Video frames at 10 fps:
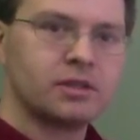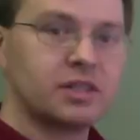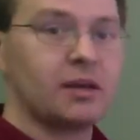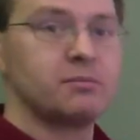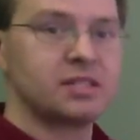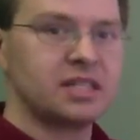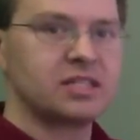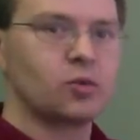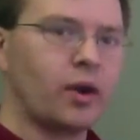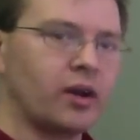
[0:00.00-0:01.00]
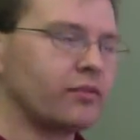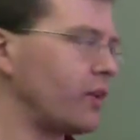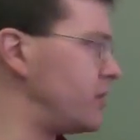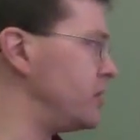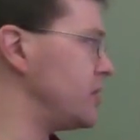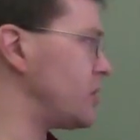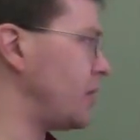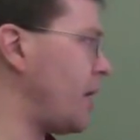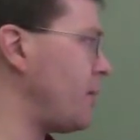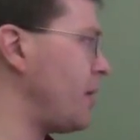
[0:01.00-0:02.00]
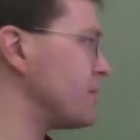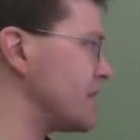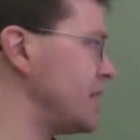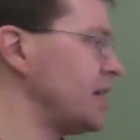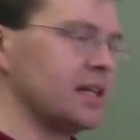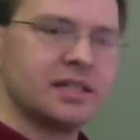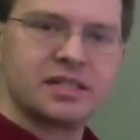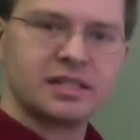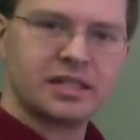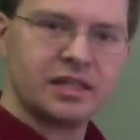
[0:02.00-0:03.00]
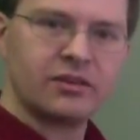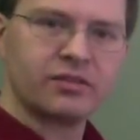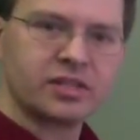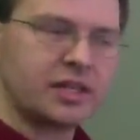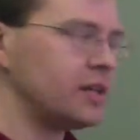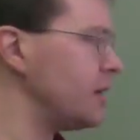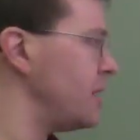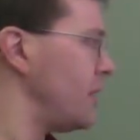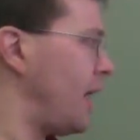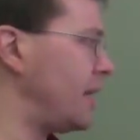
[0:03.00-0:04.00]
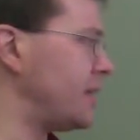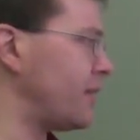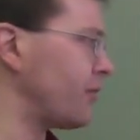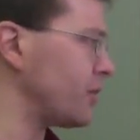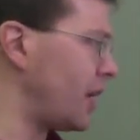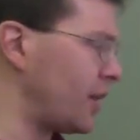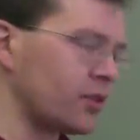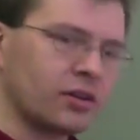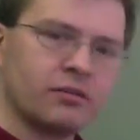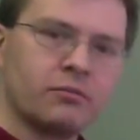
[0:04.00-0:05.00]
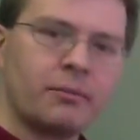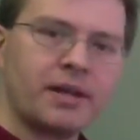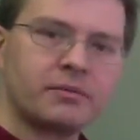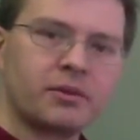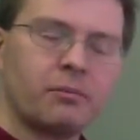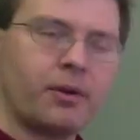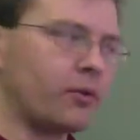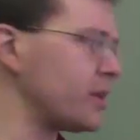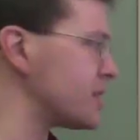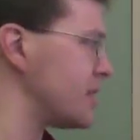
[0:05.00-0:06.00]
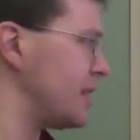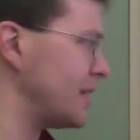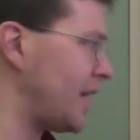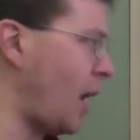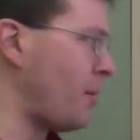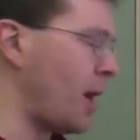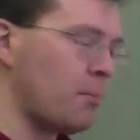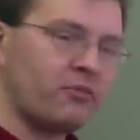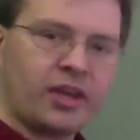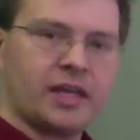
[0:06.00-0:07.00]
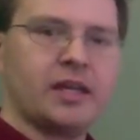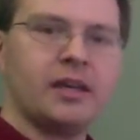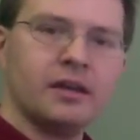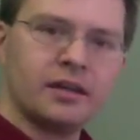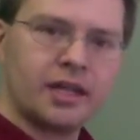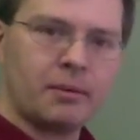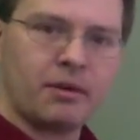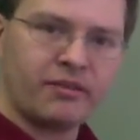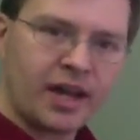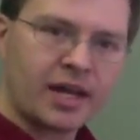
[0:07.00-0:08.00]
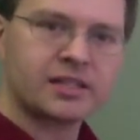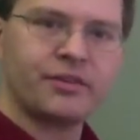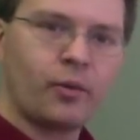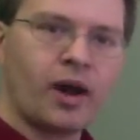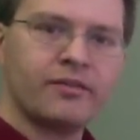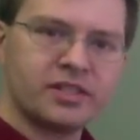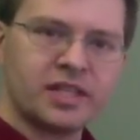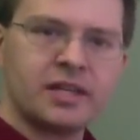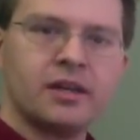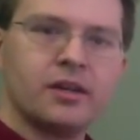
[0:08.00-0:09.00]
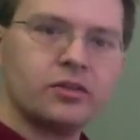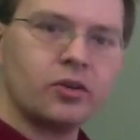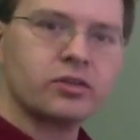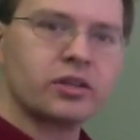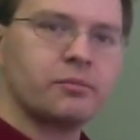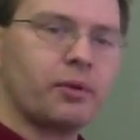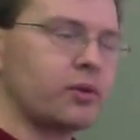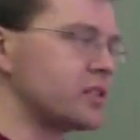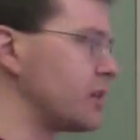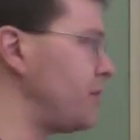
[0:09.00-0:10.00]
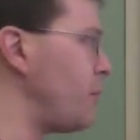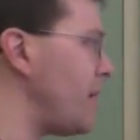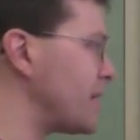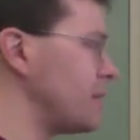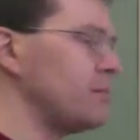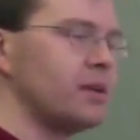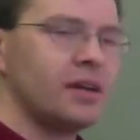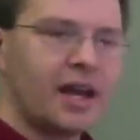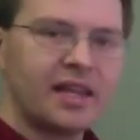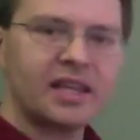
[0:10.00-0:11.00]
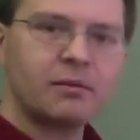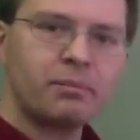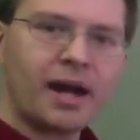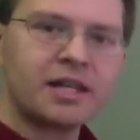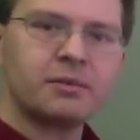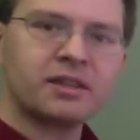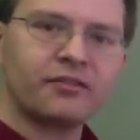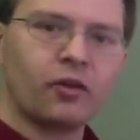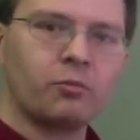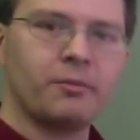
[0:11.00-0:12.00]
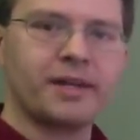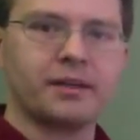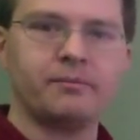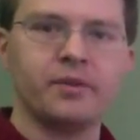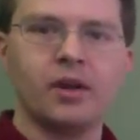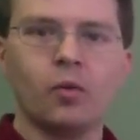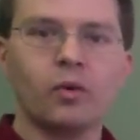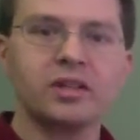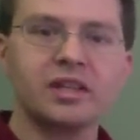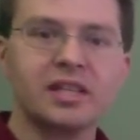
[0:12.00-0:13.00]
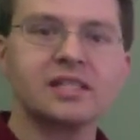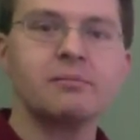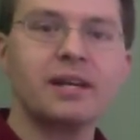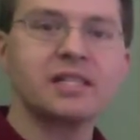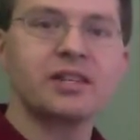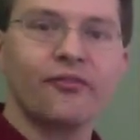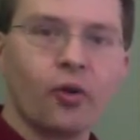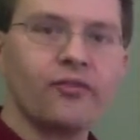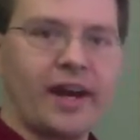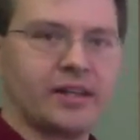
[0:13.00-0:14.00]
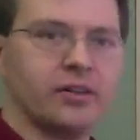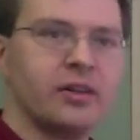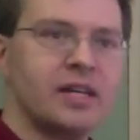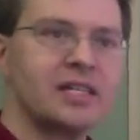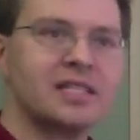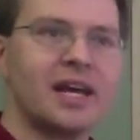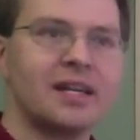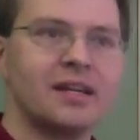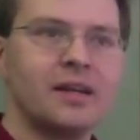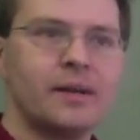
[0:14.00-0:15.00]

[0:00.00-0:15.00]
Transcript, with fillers: times c squared for energy. So gamma mc is E over c. And then for the other momentum components, gamma mv, gamma mvx, vy, vz, those are the components of momentum, and they combine to make the four momentum. One of the things that makes this a four vector is that